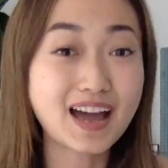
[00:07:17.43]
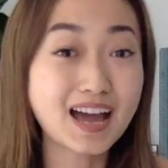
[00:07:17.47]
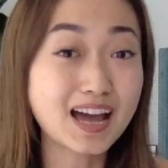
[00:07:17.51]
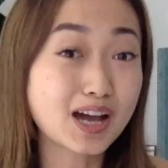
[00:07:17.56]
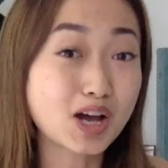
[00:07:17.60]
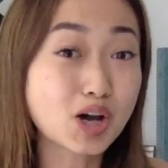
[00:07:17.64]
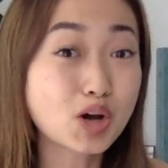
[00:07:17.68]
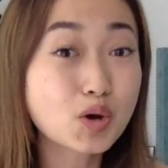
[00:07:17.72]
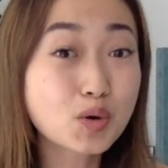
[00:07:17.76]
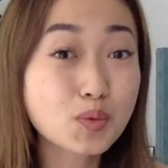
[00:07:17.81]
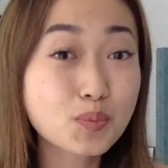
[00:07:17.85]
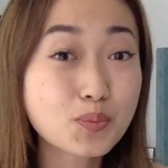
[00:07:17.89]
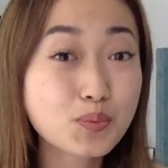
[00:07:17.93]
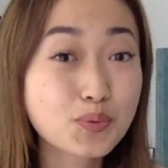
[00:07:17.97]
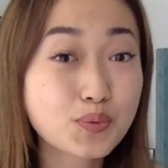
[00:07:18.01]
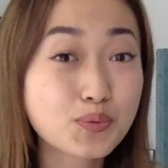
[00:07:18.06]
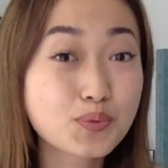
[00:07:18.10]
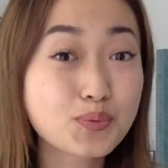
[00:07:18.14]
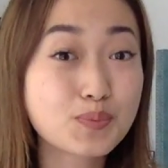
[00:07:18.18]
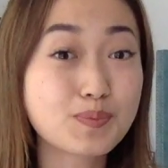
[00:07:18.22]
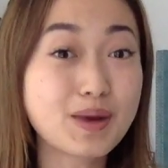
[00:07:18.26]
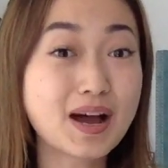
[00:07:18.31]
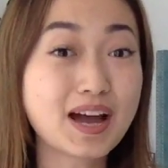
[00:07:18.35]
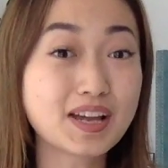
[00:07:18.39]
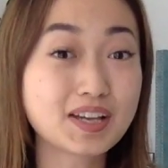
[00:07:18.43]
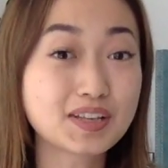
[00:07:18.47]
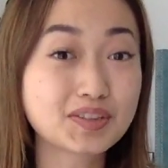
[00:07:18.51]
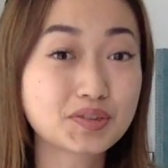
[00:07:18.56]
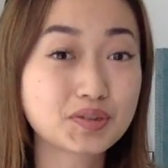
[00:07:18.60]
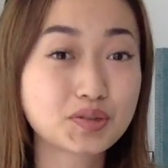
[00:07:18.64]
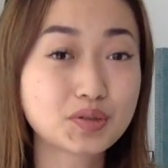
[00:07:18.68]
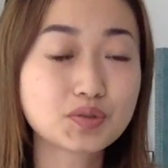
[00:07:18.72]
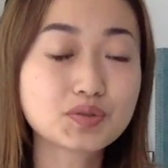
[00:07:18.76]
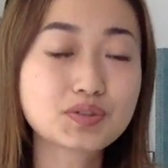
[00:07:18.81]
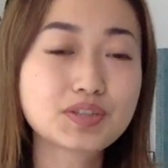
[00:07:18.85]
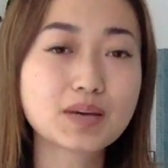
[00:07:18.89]
I hope my
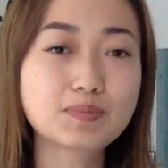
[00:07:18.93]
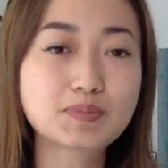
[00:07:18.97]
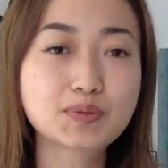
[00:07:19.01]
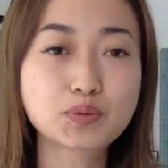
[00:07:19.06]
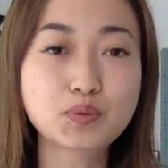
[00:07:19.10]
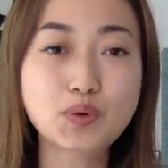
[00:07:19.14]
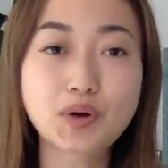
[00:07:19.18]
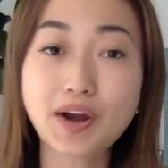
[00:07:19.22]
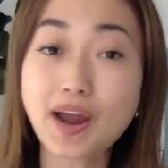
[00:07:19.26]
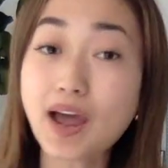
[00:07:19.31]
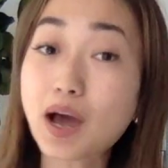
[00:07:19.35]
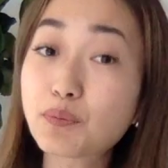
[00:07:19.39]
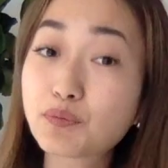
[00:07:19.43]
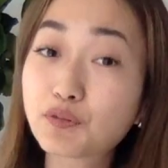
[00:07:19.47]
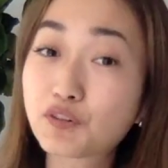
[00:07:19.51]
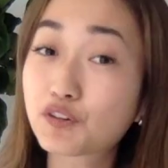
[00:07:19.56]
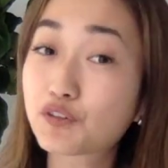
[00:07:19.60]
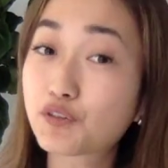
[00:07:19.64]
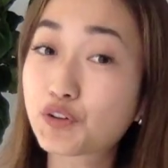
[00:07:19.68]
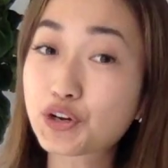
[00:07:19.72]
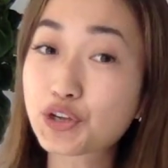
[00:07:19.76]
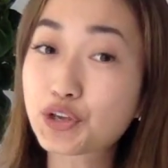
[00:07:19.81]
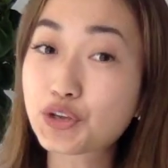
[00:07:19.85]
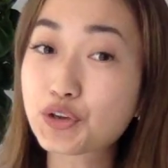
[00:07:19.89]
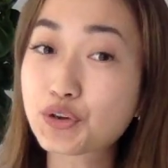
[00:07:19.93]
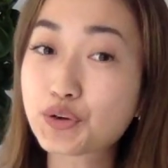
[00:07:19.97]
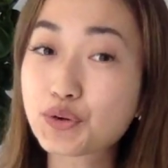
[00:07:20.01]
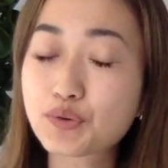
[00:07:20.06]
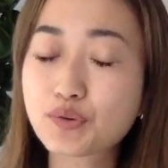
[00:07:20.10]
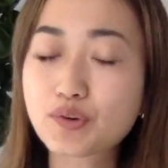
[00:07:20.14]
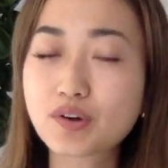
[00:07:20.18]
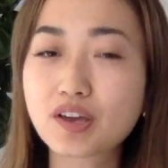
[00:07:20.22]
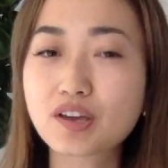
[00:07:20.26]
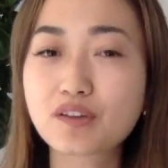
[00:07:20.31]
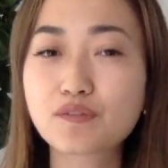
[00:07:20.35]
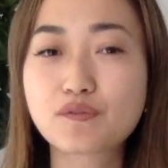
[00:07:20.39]
2 tips were helpful for you.